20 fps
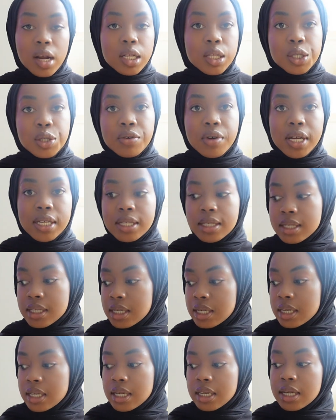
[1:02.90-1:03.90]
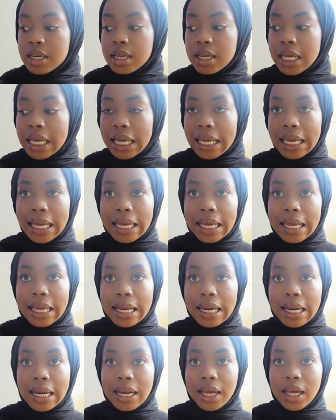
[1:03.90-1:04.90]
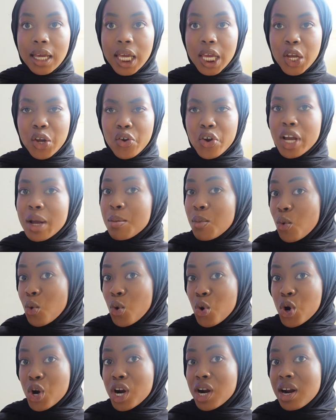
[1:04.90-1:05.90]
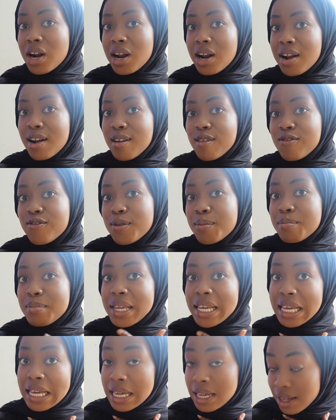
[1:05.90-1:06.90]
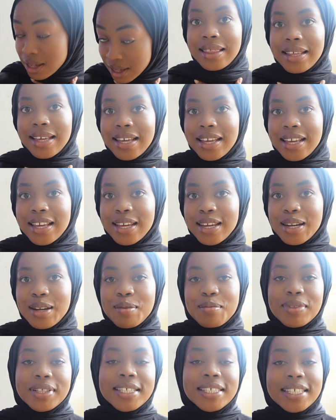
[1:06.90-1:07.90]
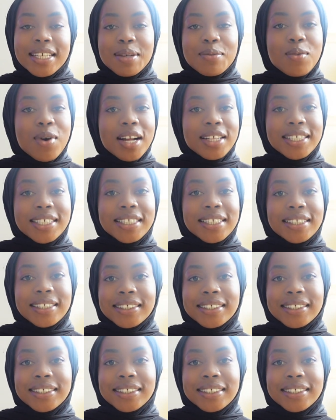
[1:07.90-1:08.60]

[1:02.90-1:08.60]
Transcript: interested in hearing more from me, then please keep watching.